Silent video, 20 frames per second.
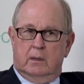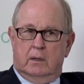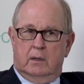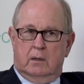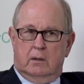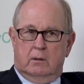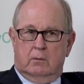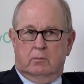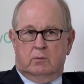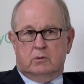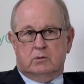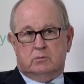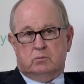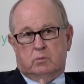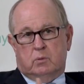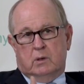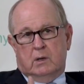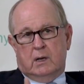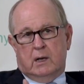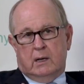In other words,
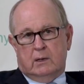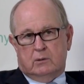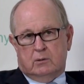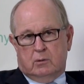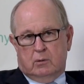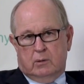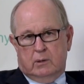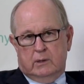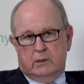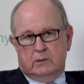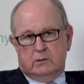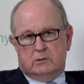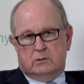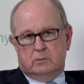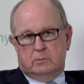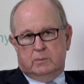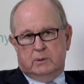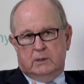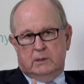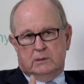we're not going
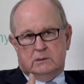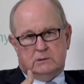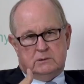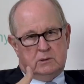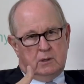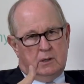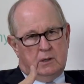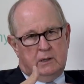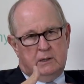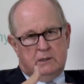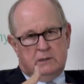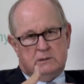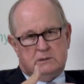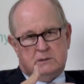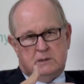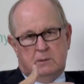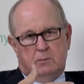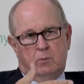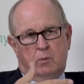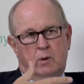to be starting
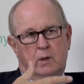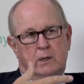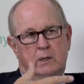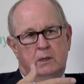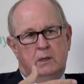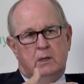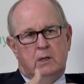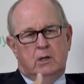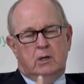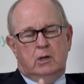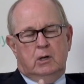someone